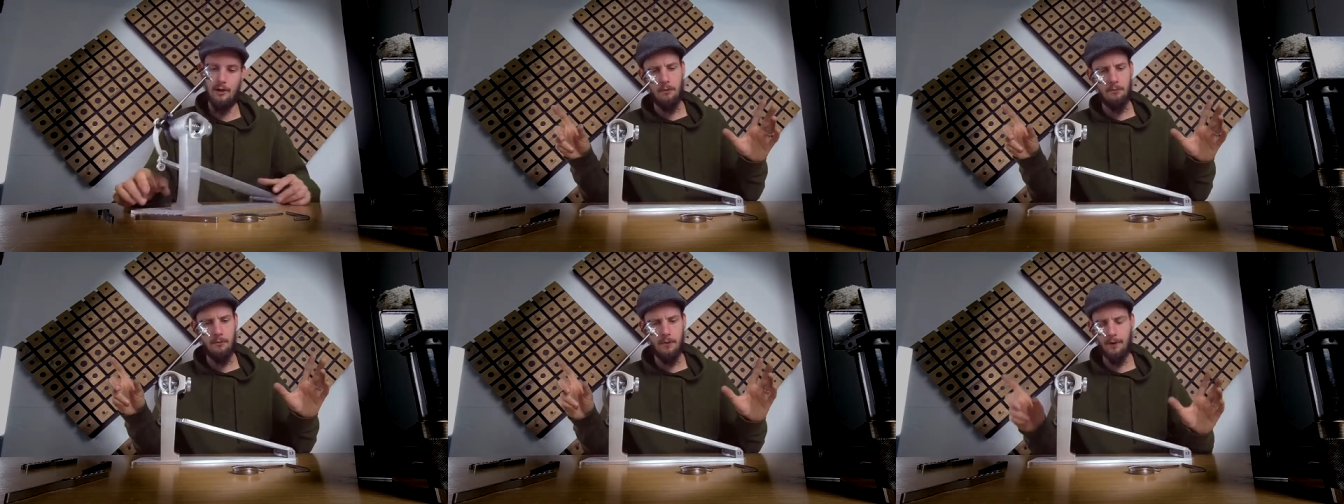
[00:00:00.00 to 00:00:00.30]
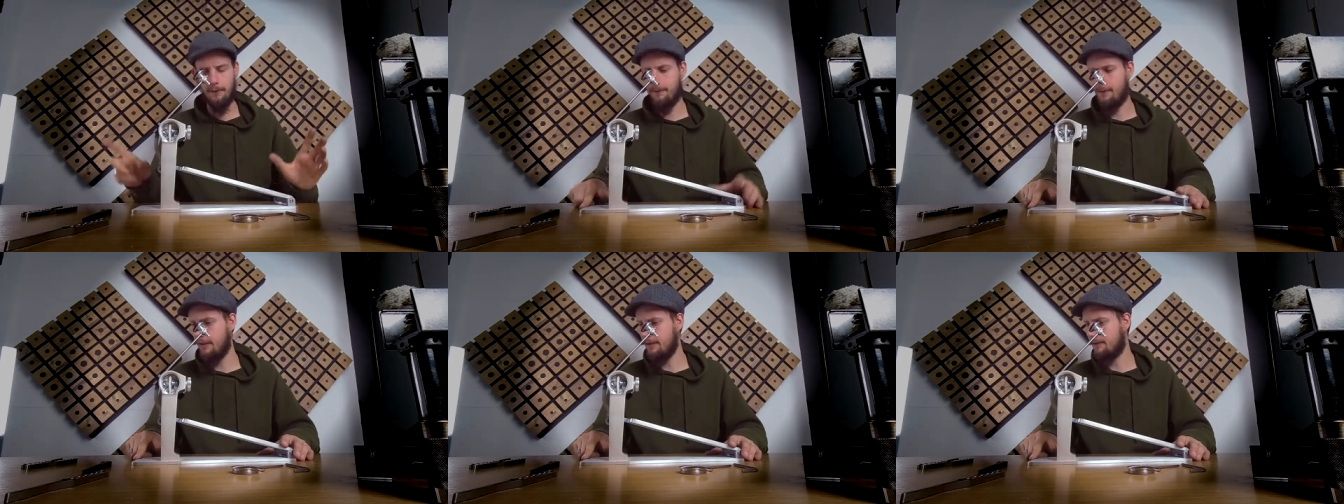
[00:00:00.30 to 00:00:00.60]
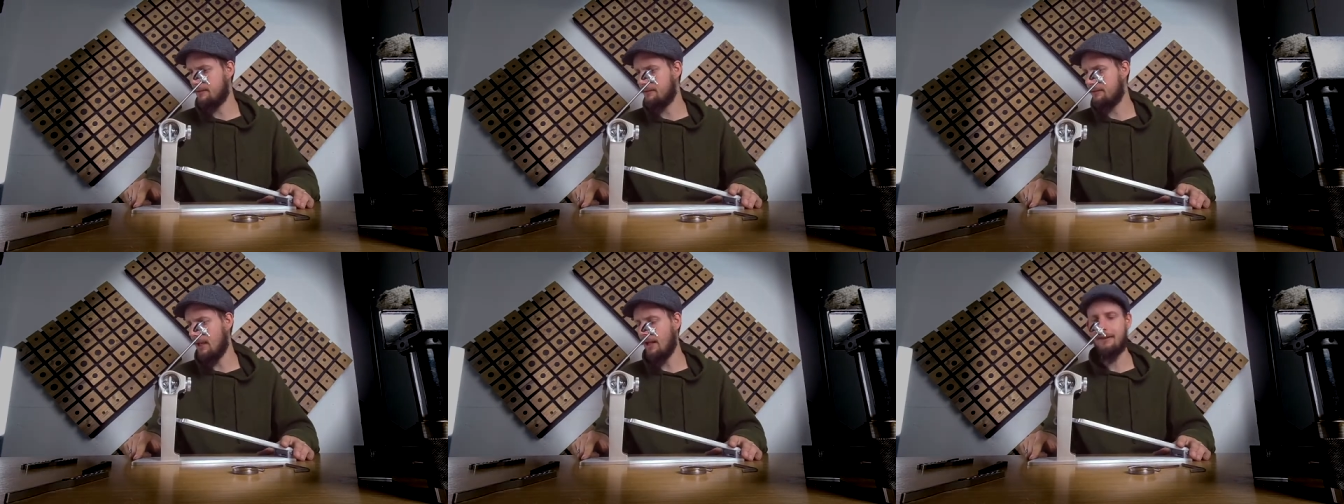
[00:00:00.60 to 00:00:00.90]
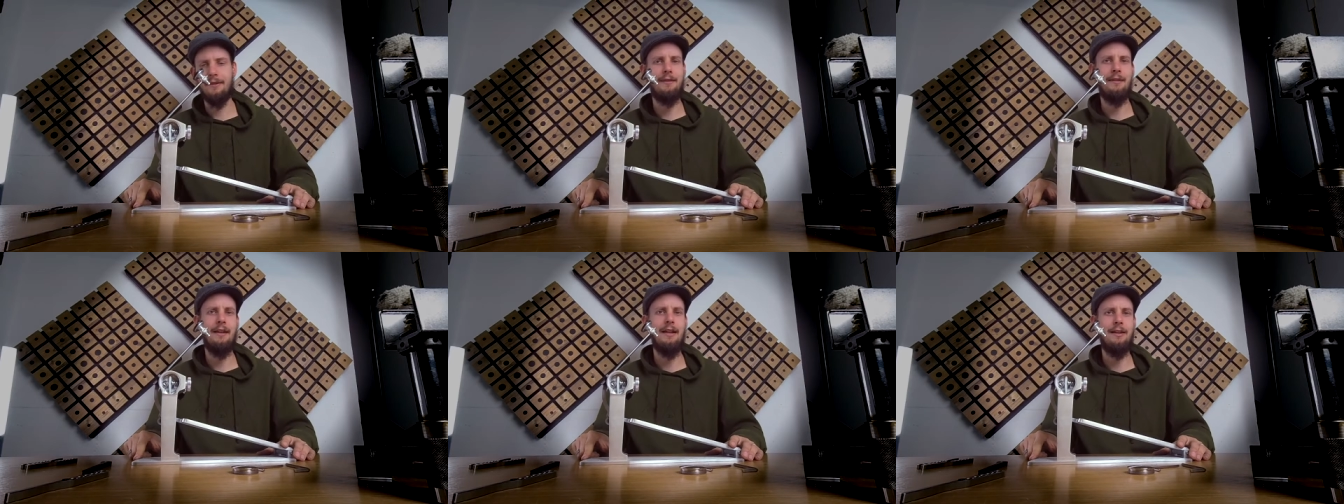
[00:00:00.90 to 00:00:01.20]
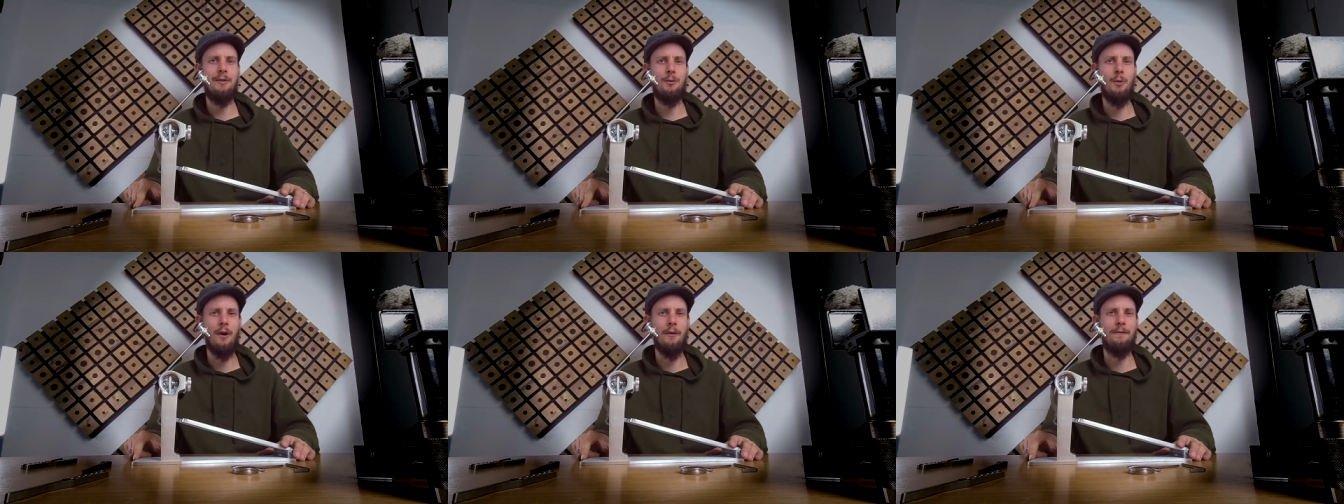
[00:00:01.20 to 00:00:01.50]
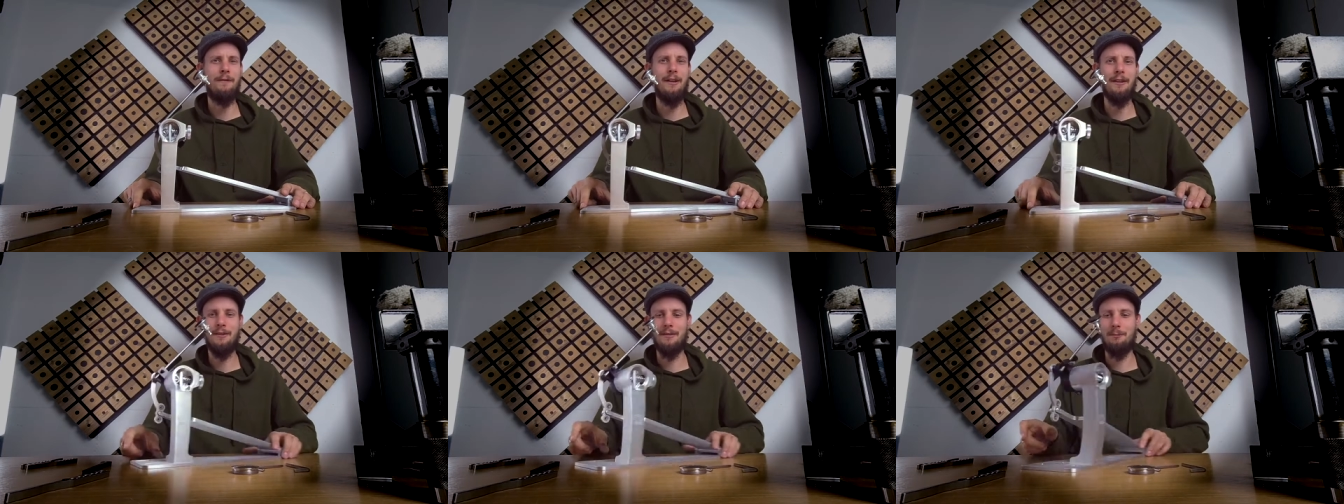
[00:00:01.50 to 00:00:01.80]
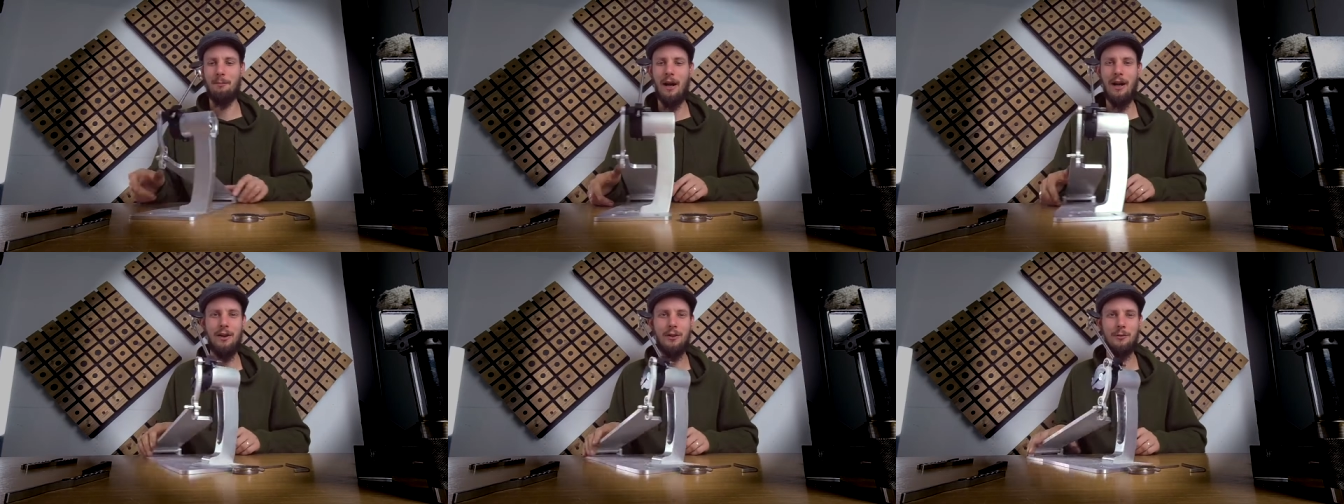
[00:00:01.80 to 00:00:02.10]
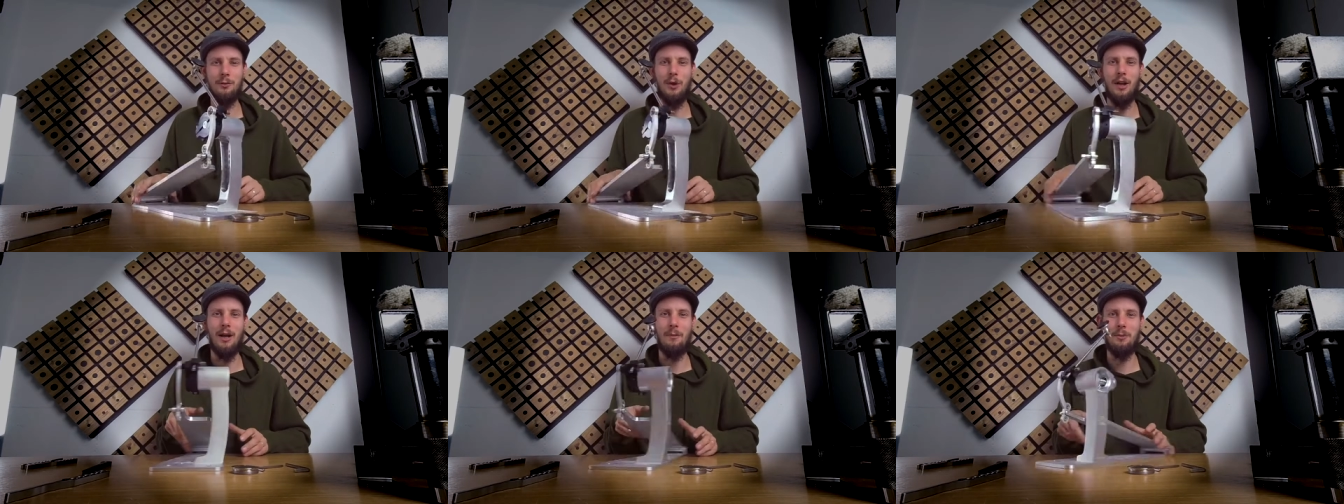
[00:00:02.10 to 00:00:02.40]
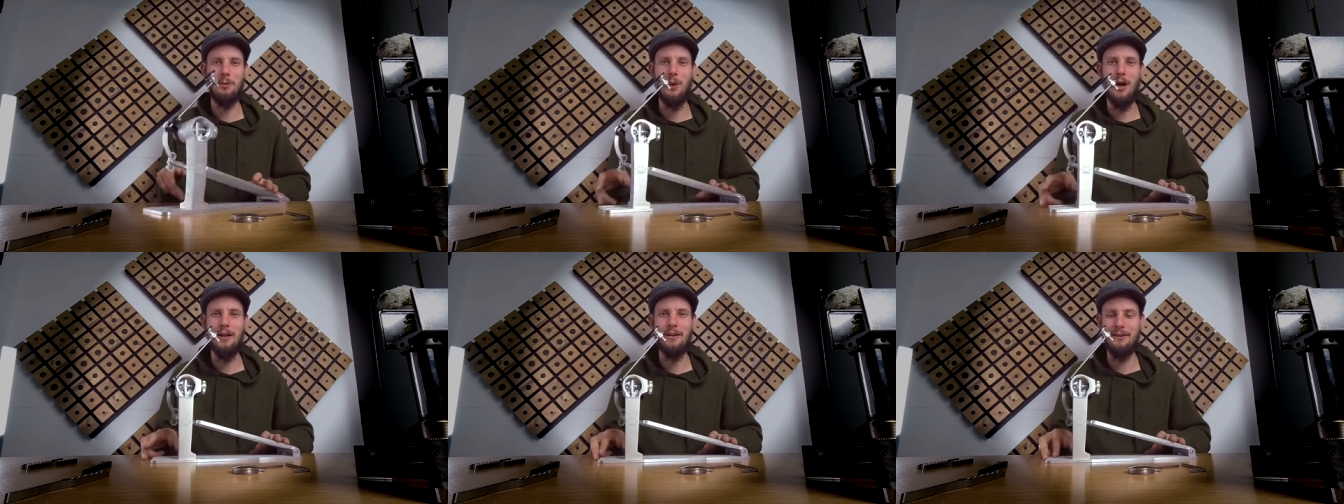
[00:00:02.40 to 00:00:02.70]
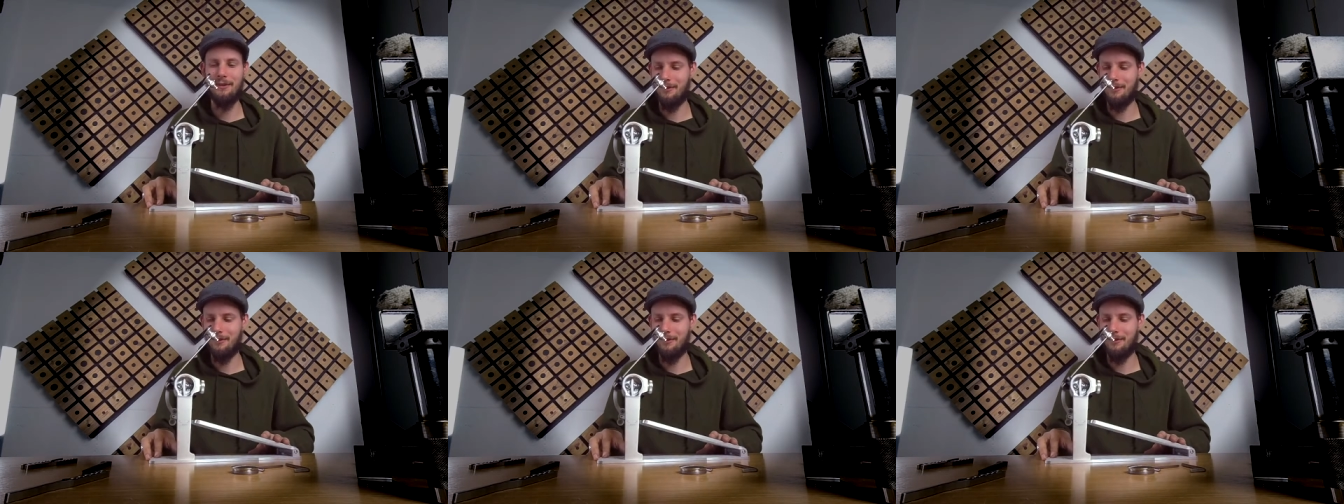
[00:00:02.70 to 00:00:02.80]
I think that's it with this bias rod upgrade.